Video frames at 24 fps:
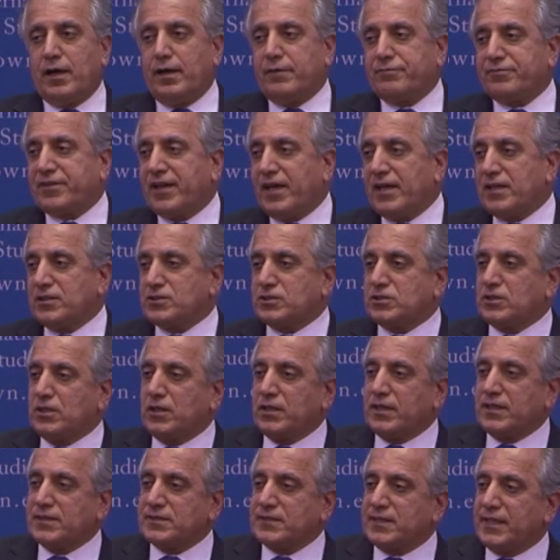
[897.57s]

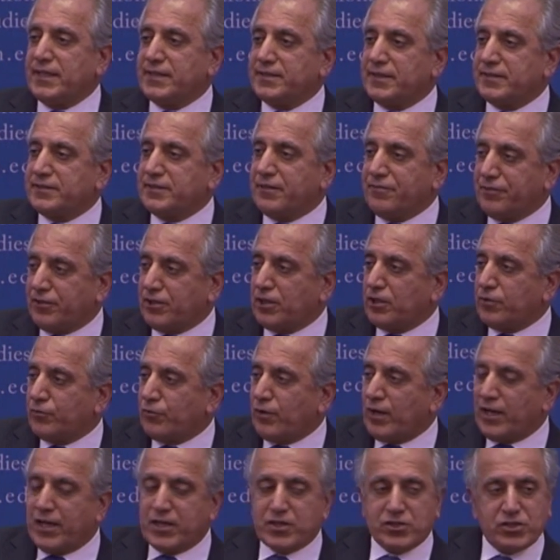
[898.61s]
Afghanistan has had a difficult
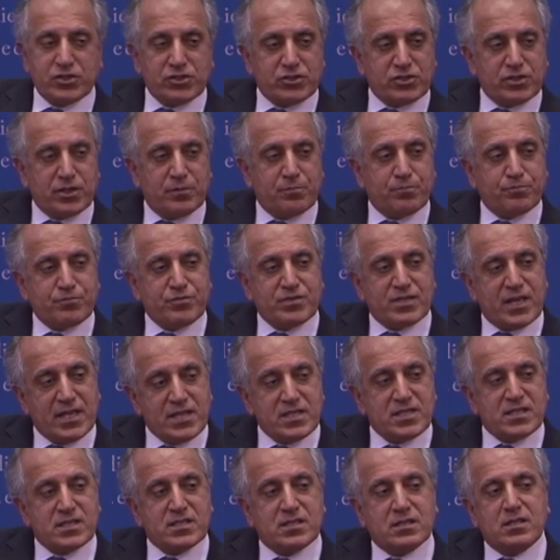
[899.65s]
relationship
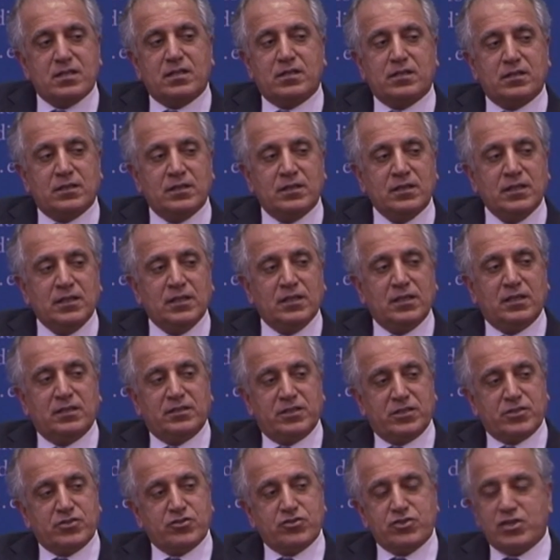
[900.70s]
since
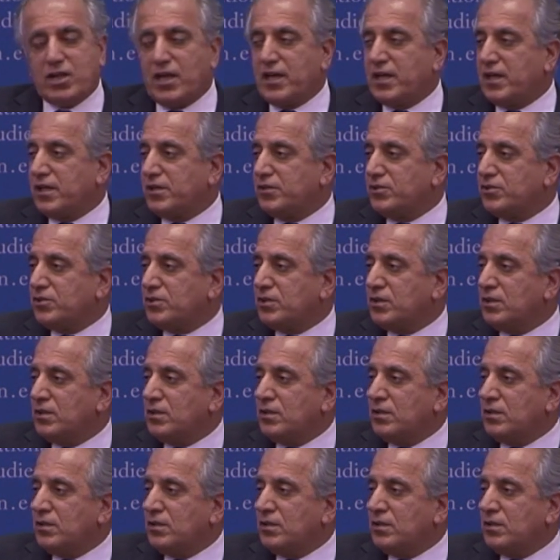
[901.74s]
this change